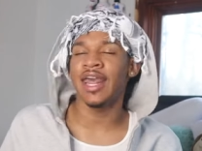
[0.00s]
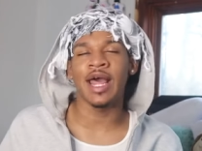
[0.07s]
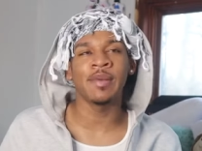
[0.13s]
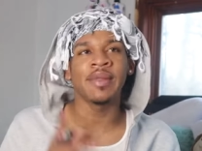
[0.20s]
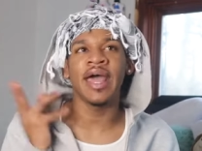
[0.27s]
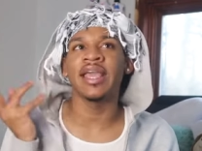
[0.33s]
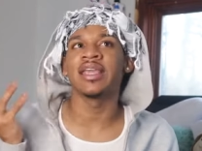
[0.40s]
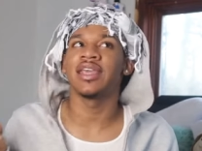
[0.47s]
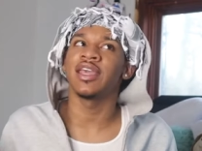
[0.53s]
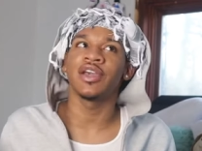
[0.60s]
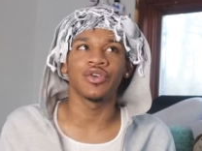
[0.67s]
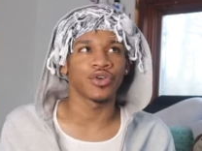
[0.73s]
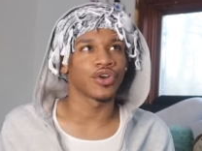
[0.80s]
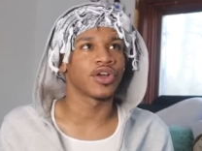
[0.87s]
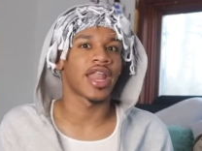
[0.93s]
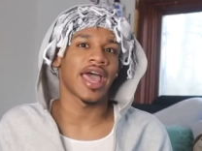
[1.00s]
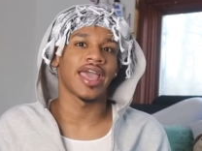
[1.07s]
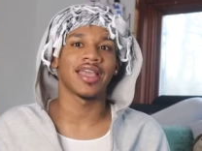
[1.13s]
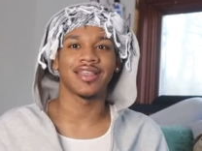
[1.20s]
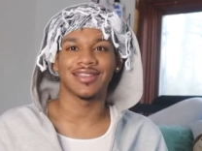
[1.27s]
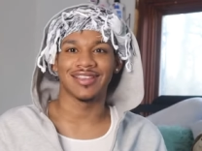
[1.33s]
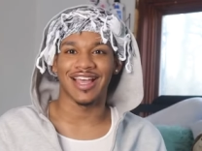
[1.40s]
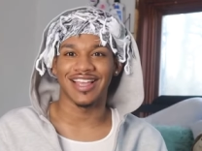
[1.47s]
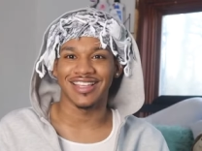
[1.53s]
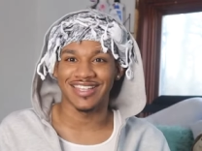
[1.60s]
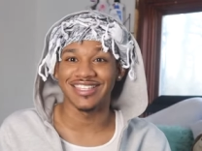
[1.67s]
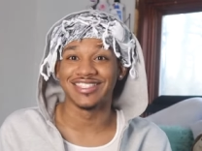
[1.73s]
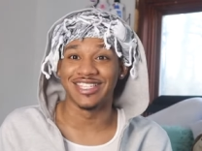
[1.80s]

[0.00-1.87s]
And I'm like, "Yeah, girl." Like, like, cause